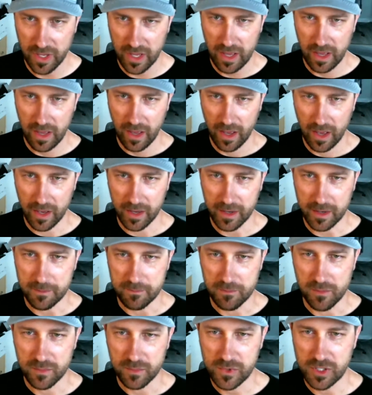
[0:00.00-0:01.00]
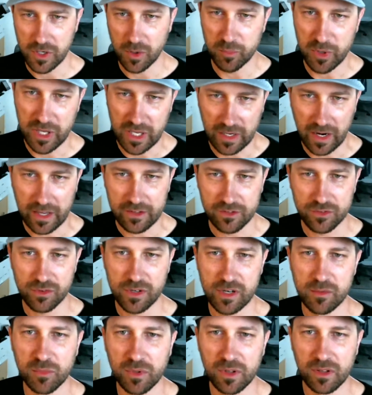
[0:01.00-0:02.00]
being an ice
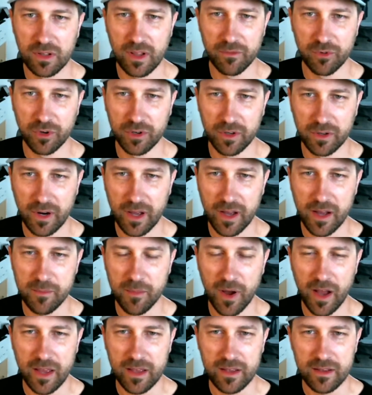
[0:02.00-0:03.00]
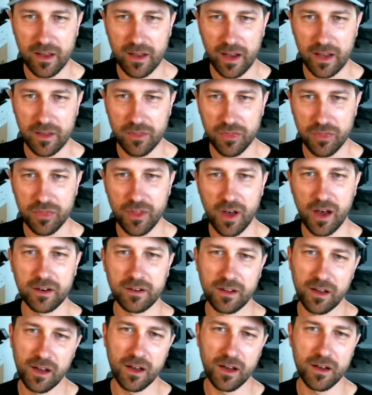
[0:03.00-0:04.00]
cream lover, I thought
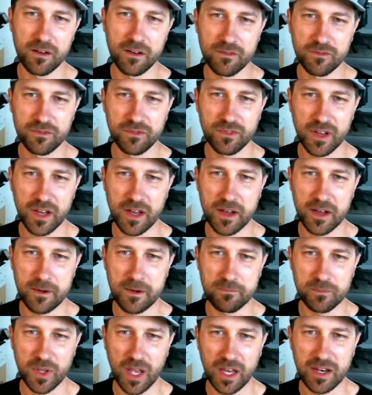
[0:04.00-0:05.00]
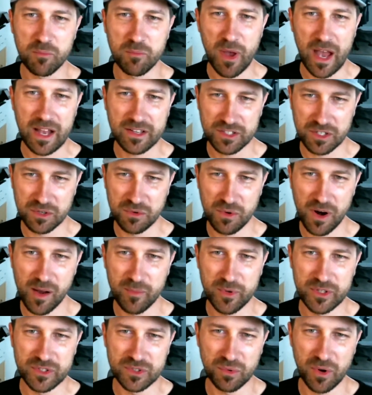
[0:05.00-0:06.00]
of kind of Baskin
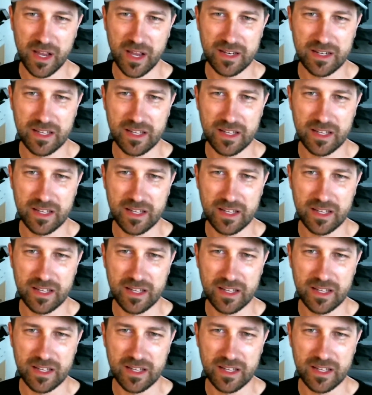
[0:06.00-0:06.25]
Robbins, right?